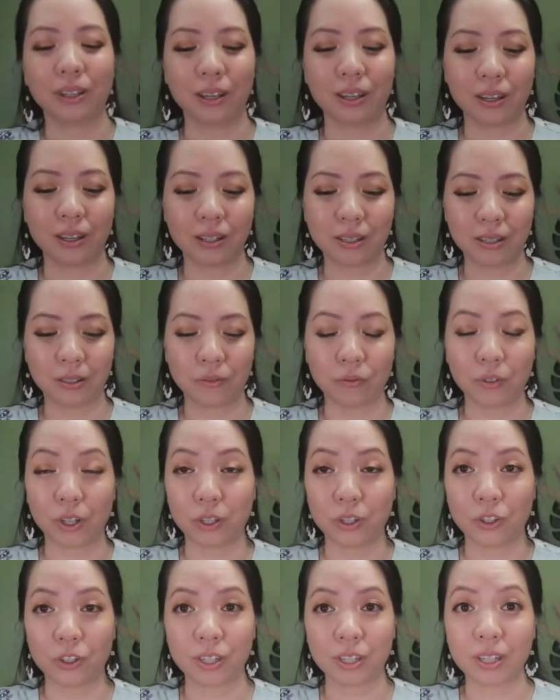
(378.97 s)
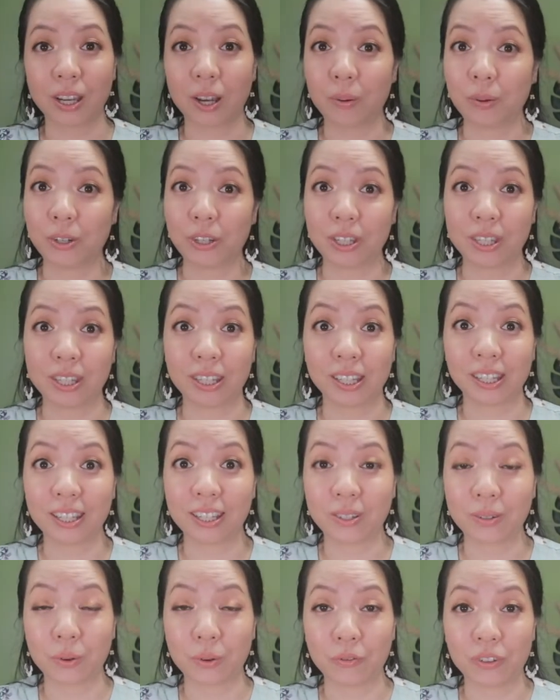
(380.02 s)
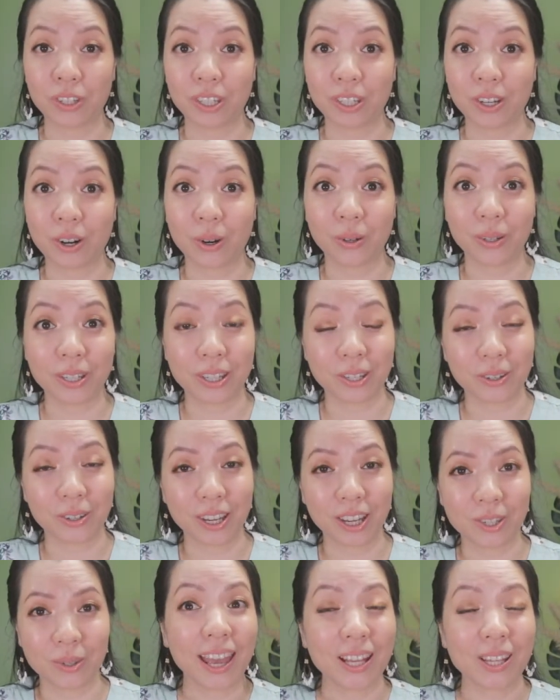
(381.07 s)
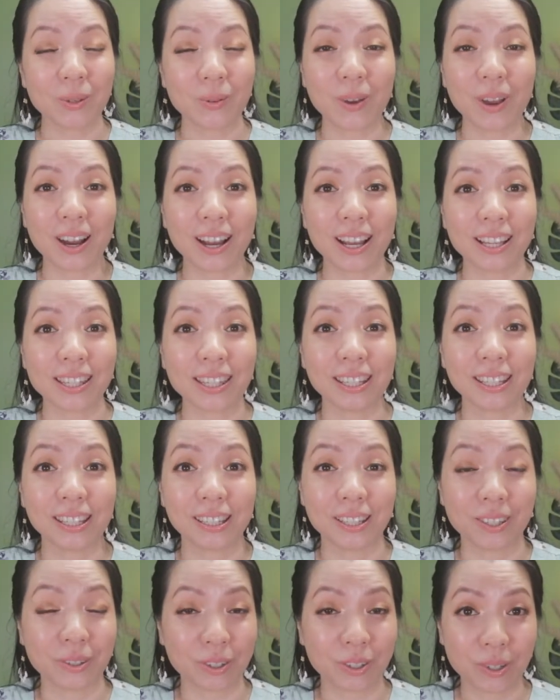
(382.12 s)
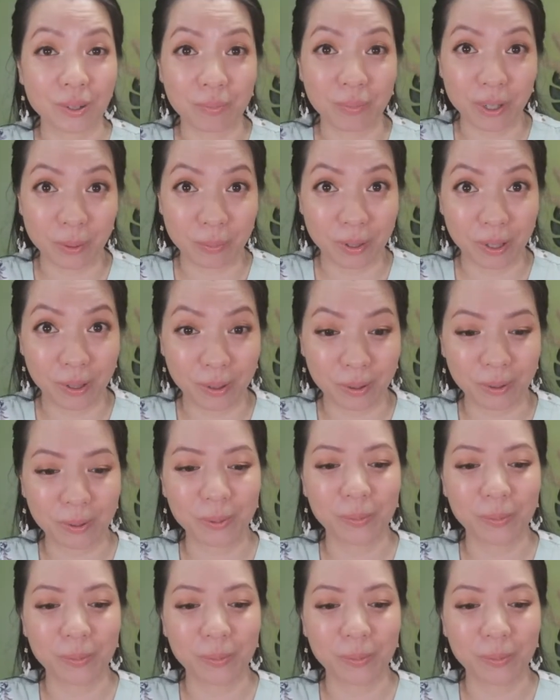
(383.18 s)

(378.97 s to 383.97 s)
and if you're interested, I will just link it over here on the screen as well as in the description box below.